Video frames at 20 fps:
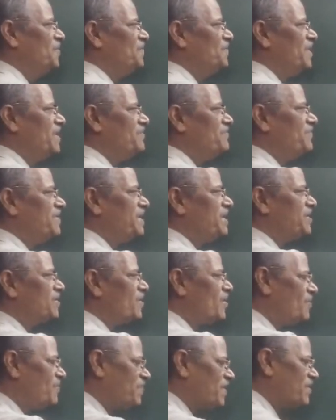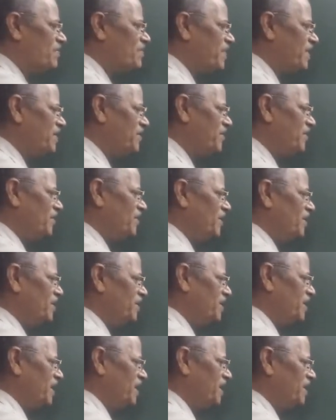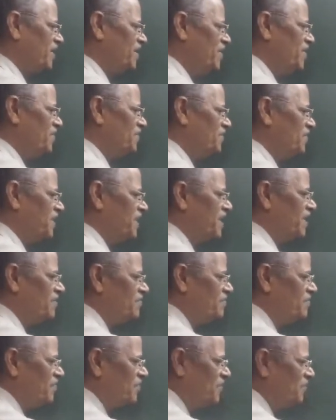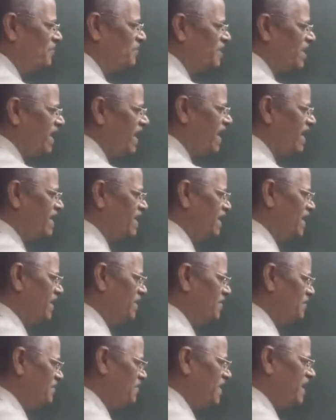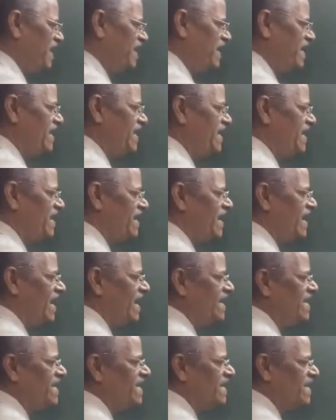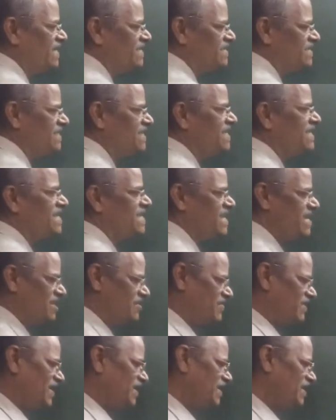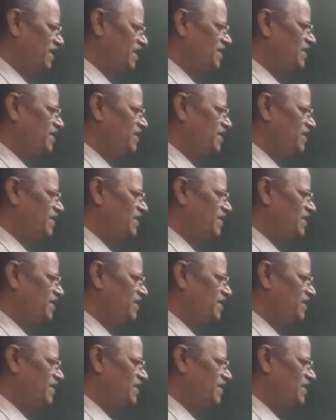When we draw perpendicular there, we can prove that BD and DC equal.